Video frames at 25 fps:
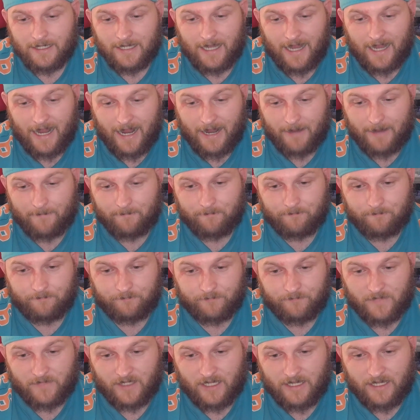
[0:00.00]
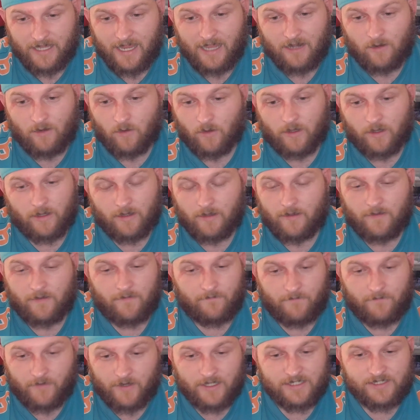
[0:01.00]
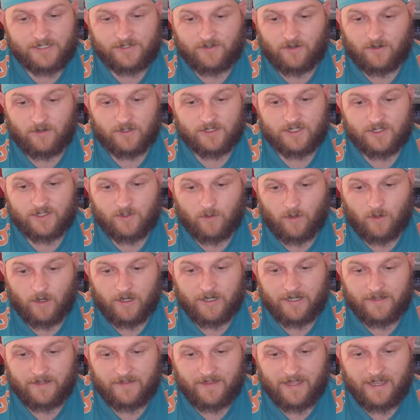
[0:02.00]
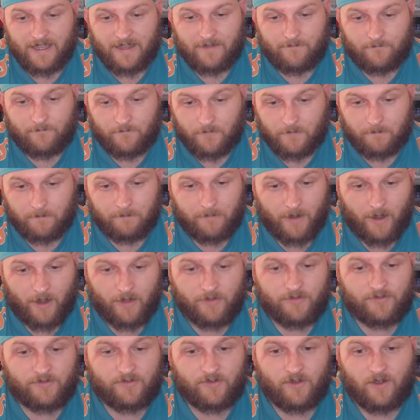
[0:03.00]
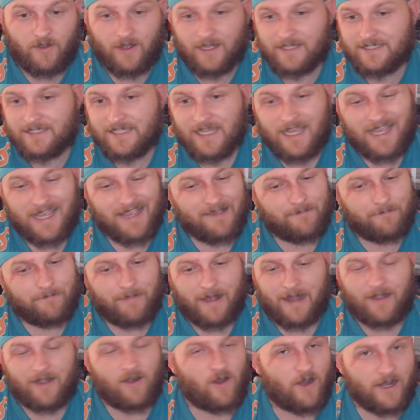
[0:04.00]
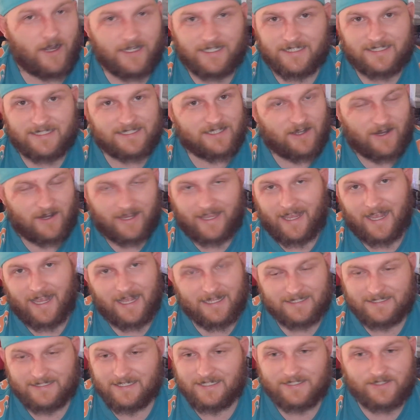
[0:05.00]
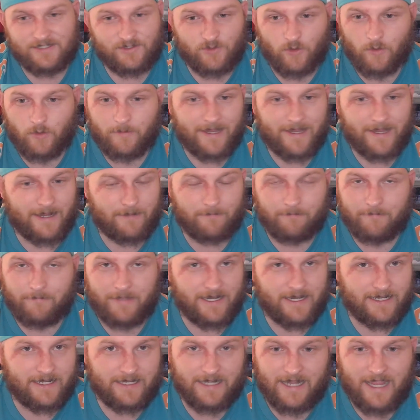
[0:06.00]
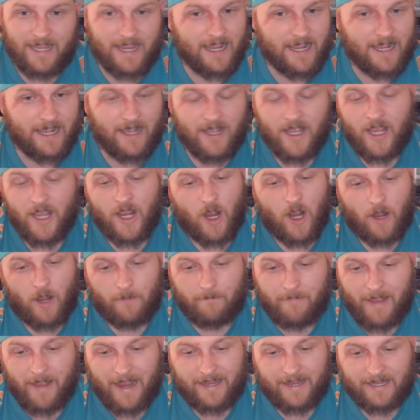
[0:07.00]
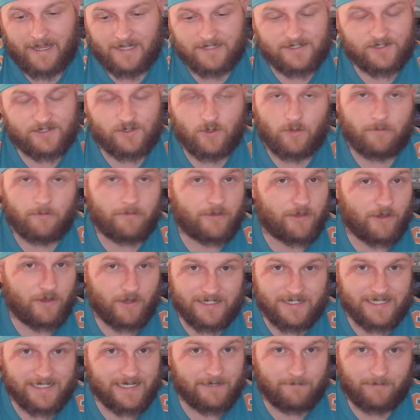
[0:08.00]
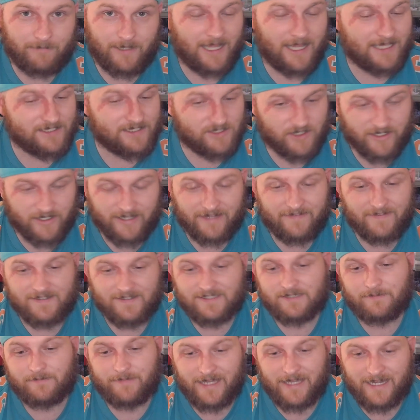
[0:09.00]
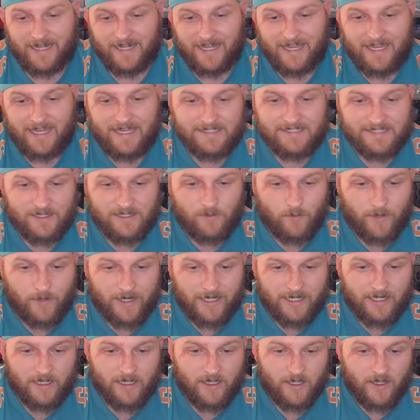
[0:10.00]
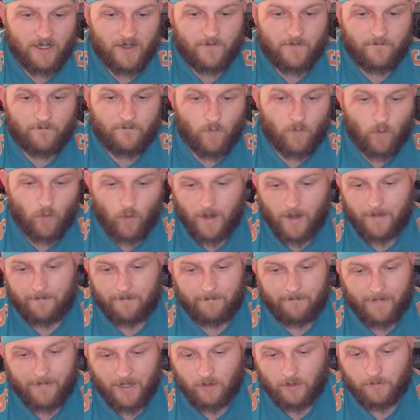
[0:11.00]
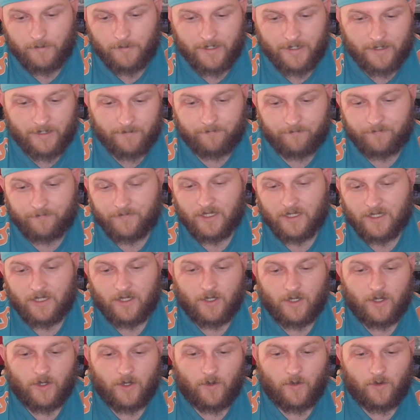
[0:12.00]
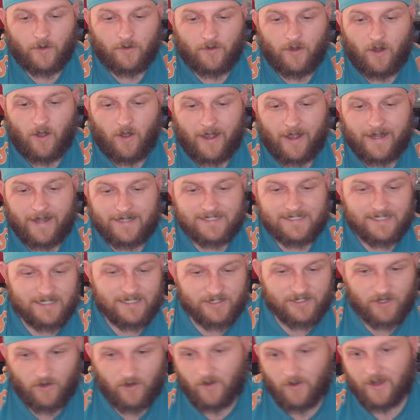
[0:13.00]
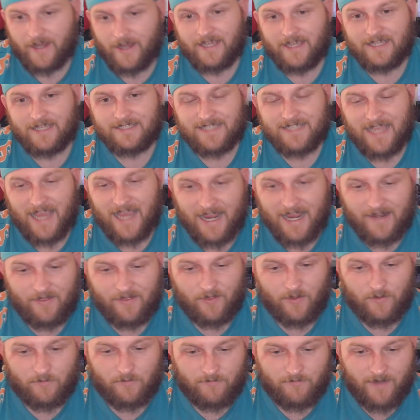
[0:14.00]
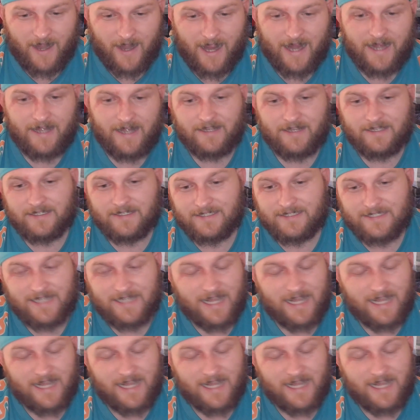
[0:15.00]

Yeah, look, very strong squad there for both sides, but I can't see Storm getting beaten here. I'm backing Storm 13 plus. I think this will be an easy win for Melbourne. All right, Tigers and the Raiders.